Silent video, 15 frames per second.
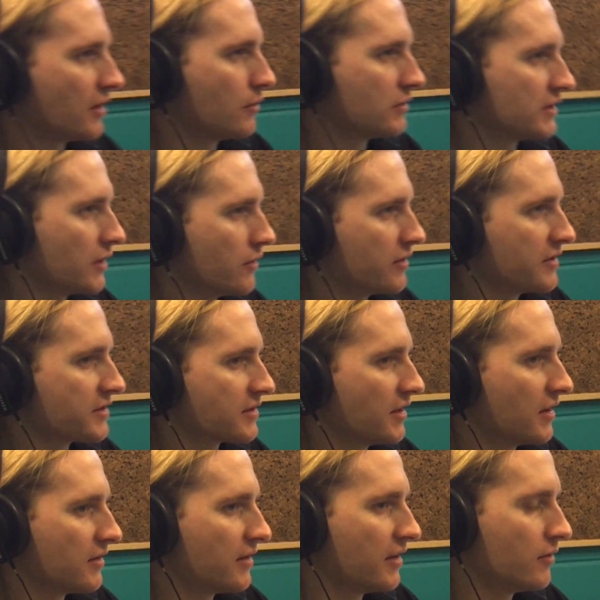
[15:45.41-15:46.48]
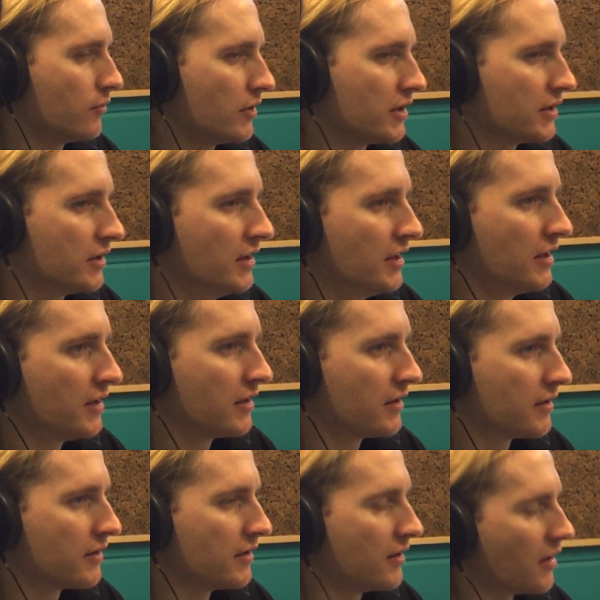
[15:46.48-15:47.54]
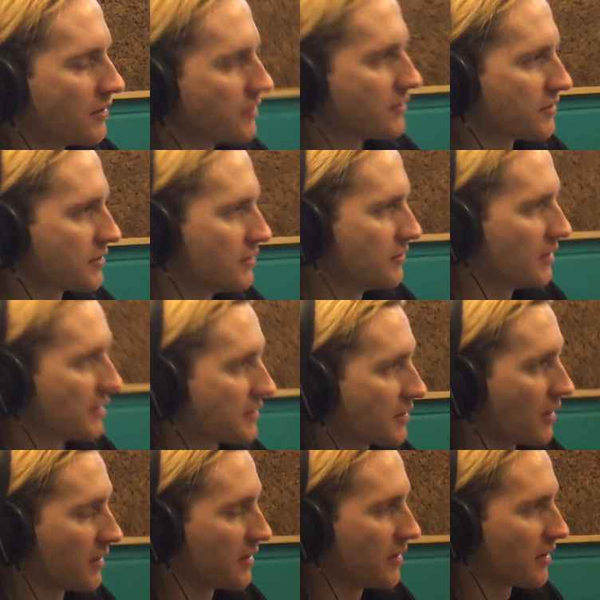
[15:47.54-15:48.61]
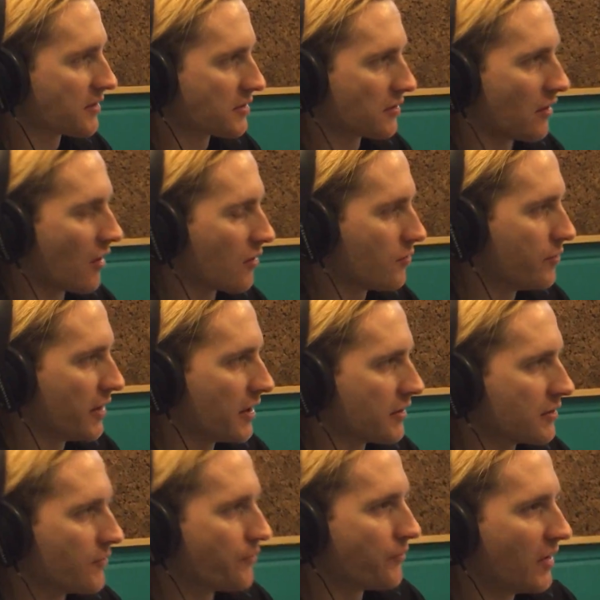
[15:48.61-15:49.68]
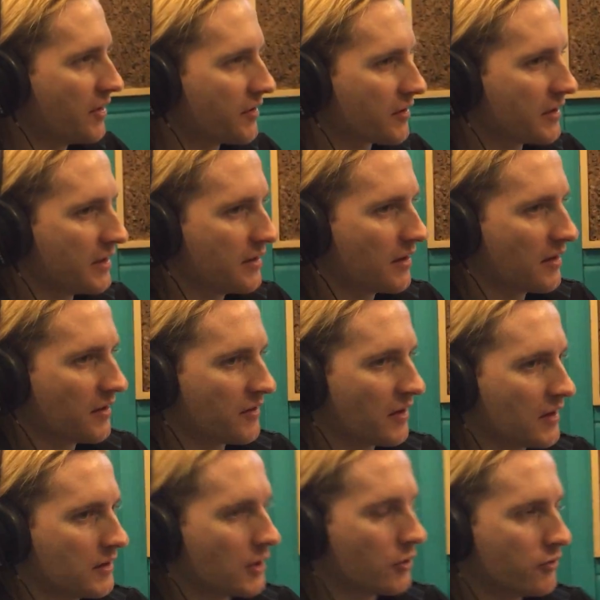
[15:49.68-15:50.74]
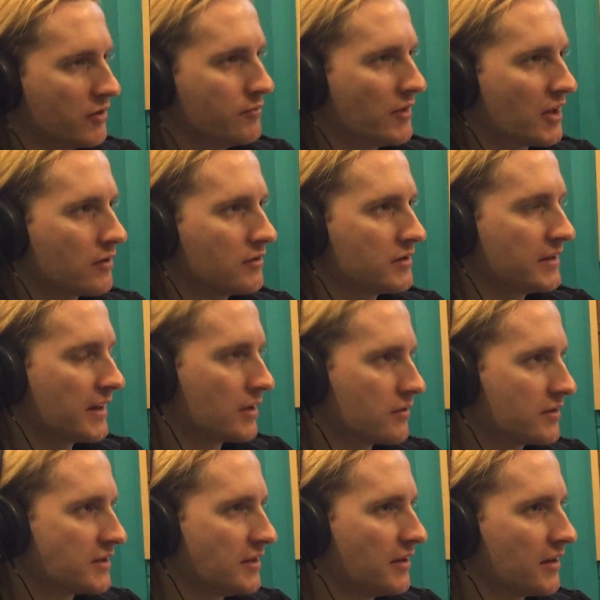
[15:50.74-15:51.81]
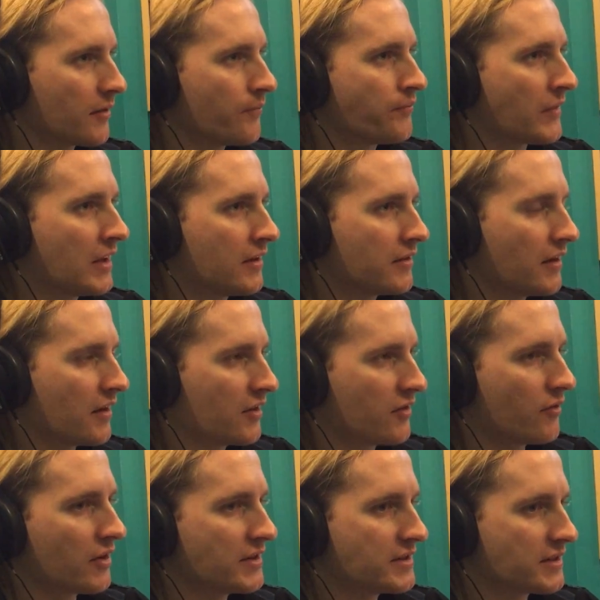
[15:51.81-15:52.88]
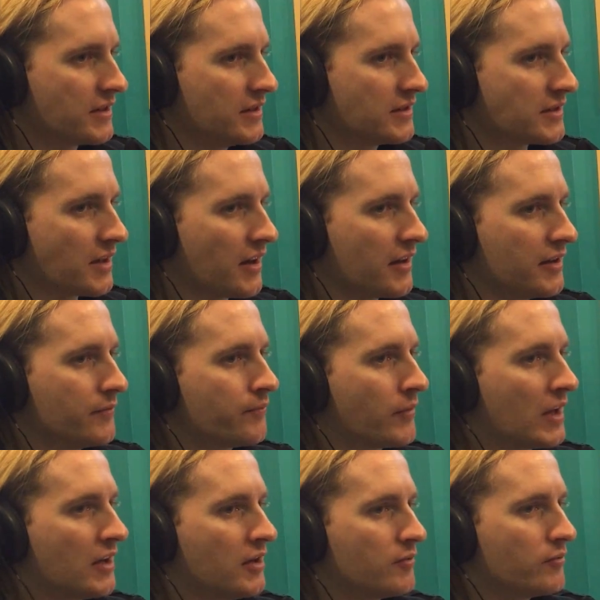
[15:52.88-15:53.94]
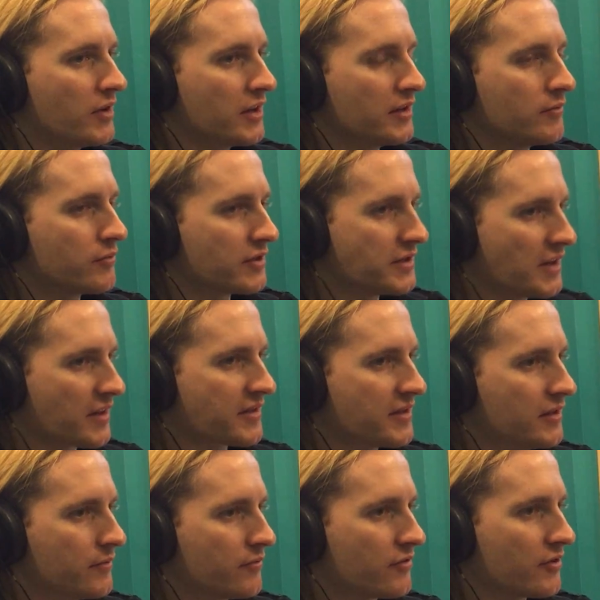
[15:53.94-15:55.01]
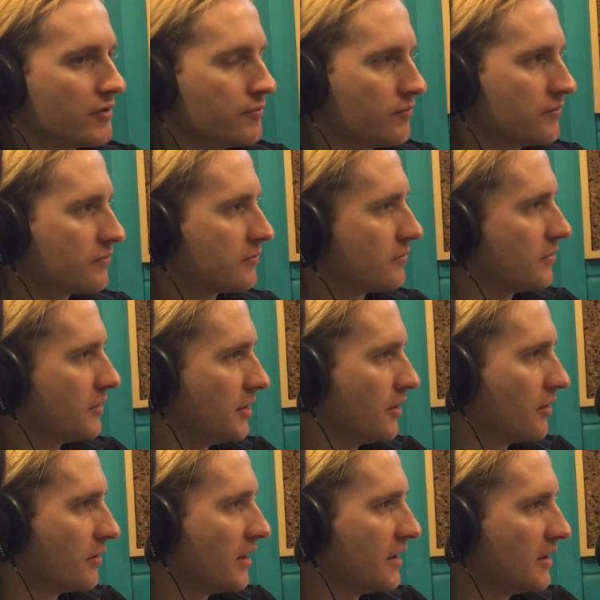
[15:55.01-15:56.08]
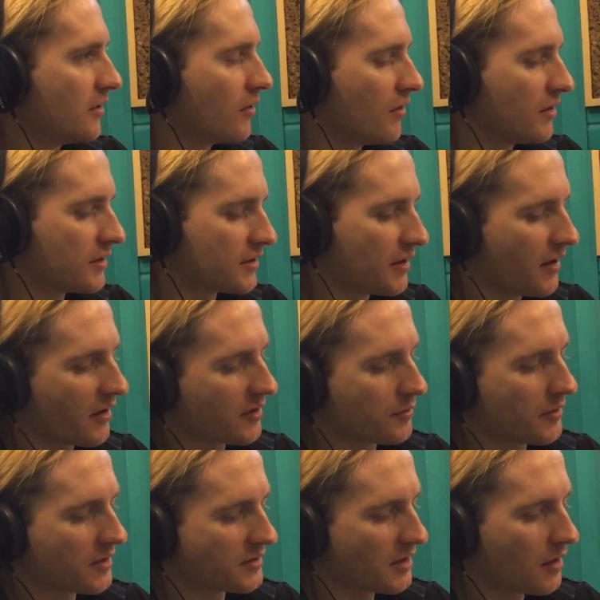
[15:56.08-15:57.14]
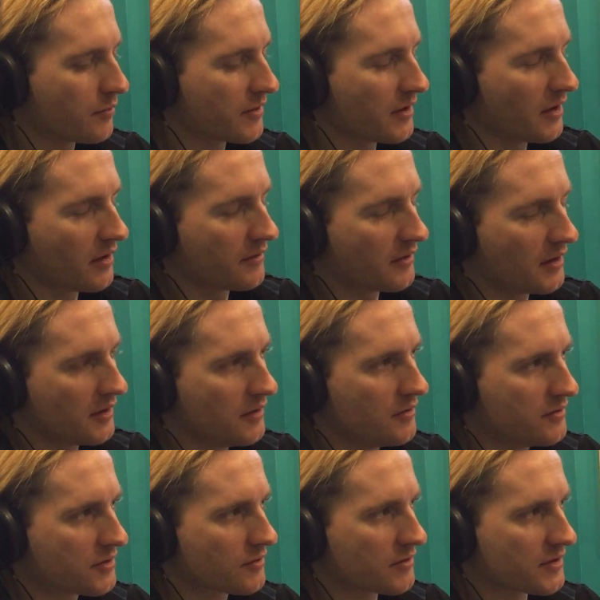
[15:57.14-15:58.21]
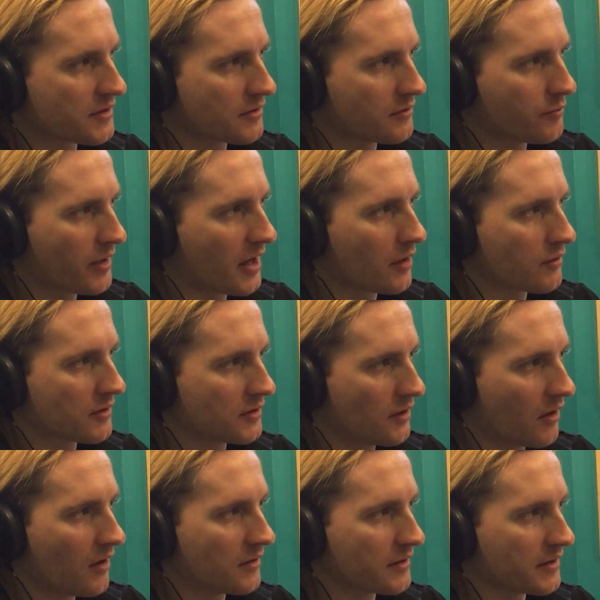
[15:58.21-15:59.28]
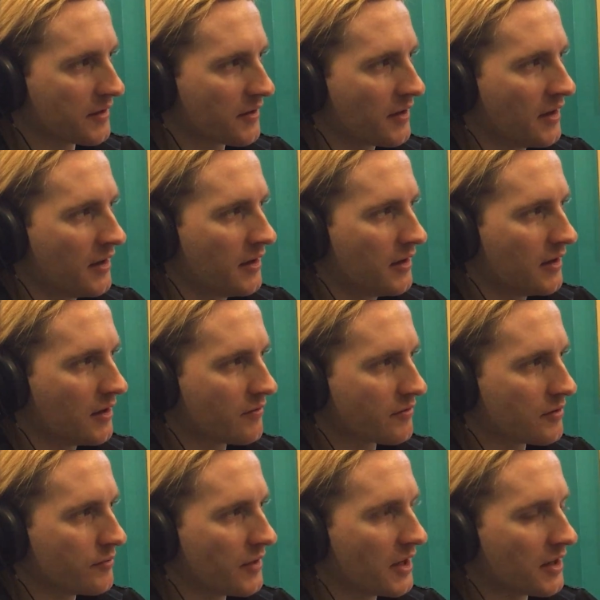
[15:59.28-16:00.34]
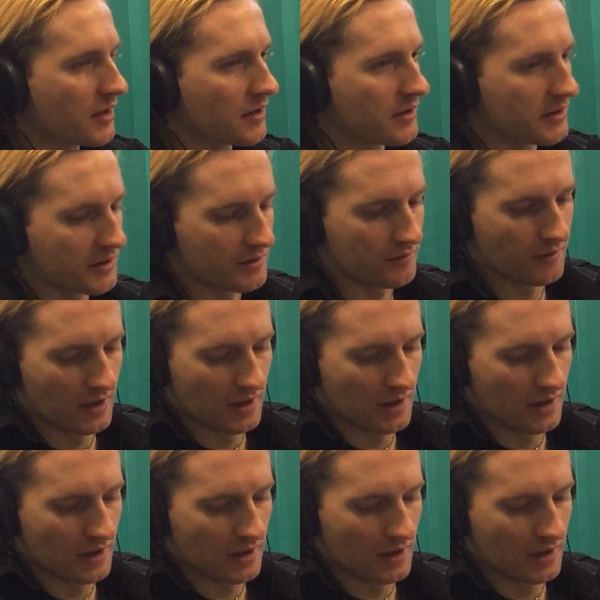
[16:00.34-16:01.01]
they will notice that they wear an undersuit that's got a hexagonal pattern. Basically, that is a liquid metal nanotech that is very skin tight, but it protects them from, any and all attacks. But on top of that, they use crystal powered gauntlets, and from there, it,